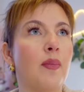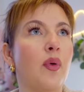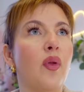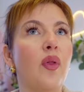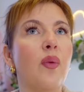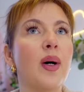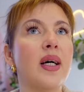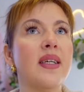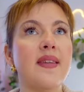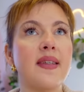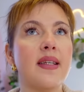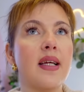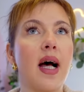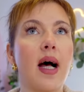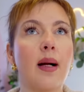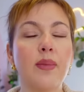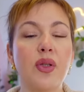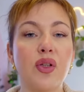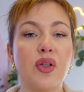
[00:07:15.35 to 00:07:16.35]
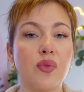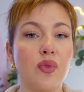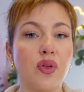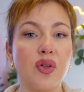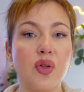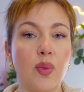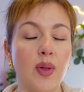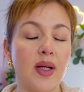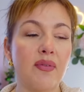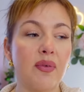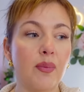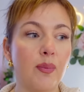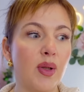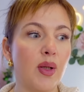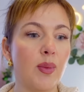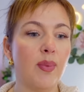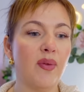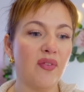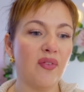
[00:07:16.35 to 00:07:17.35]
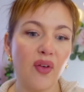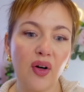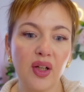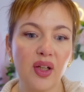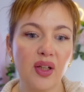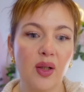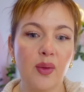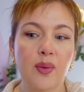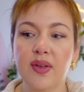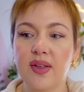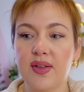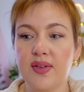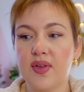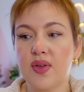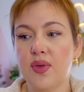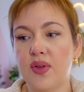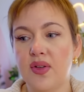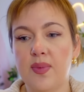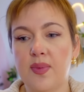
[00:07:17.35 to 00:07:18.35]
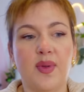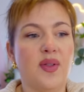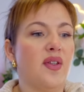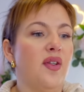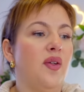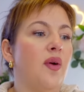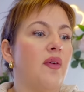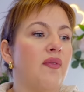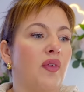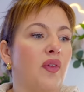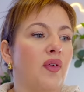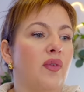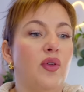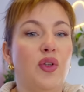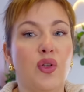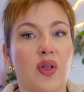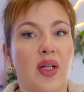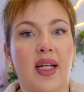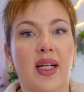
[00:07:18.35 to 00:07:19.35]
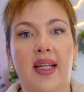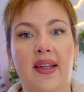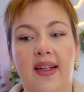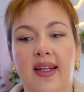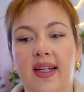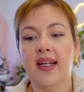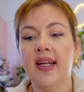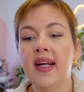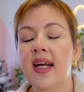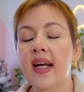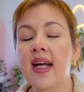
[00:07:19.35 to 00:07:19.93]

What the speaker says: otherwise the time just runs away from you and before you know it, it's Christmas and you haven't done anything.